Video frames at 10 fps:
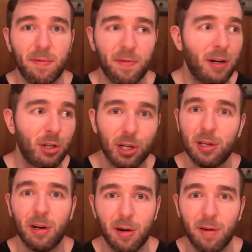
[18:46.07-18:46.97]

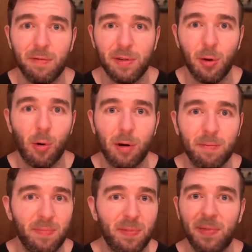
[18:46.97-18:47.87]
function of
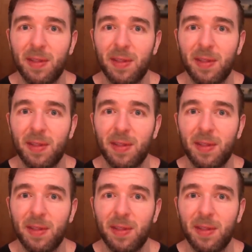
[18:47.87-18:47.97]
your